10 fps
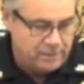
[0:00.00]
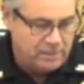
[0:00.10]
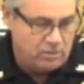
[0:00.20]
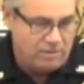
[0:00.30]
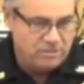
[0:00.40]

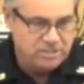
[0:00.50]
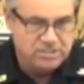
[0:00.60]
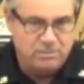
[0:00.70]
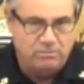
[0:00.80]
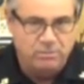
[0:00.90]
Obviously
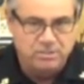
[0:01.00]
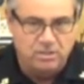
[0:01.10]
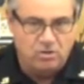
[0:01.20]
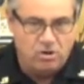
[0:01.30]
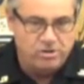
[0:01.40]
some of them it's a
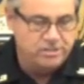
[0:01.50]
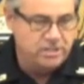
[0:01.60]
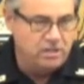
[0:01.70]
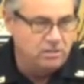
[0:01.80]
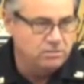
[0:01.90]
little harder to
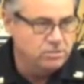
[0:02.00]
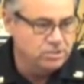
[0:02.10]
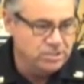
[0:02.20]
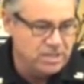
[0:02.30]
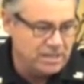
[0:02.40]
tell
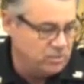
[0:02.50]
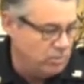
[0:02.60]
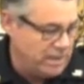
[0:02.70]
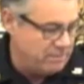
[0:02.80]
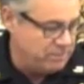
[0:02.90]
just exactly
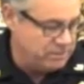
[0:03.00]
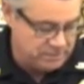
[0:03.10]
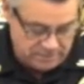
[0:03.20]
what happened,